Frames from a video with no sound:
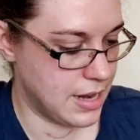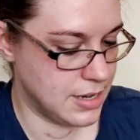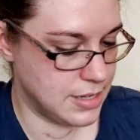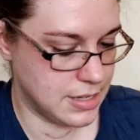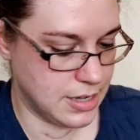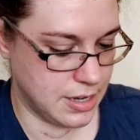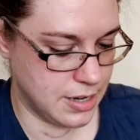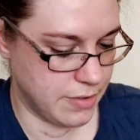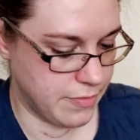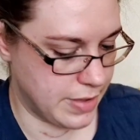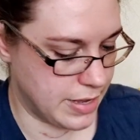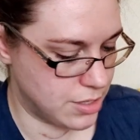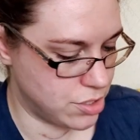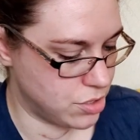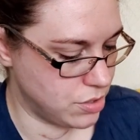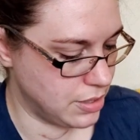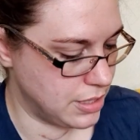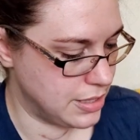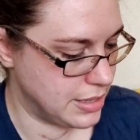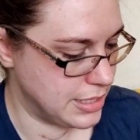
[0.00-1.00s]
I'll get it done
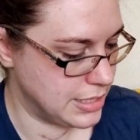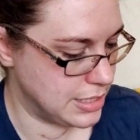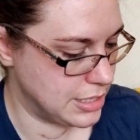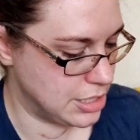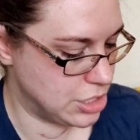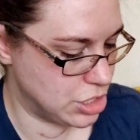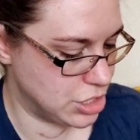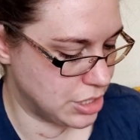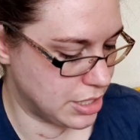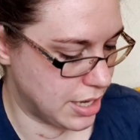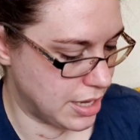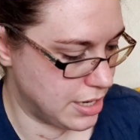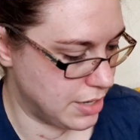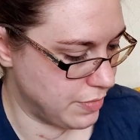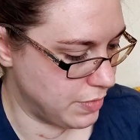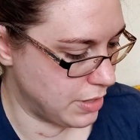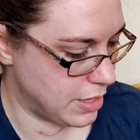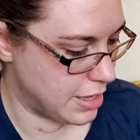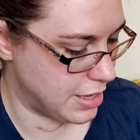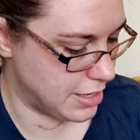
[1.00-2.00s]
eventually. This is just
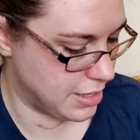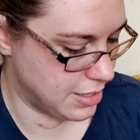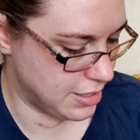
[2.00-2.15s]
kind of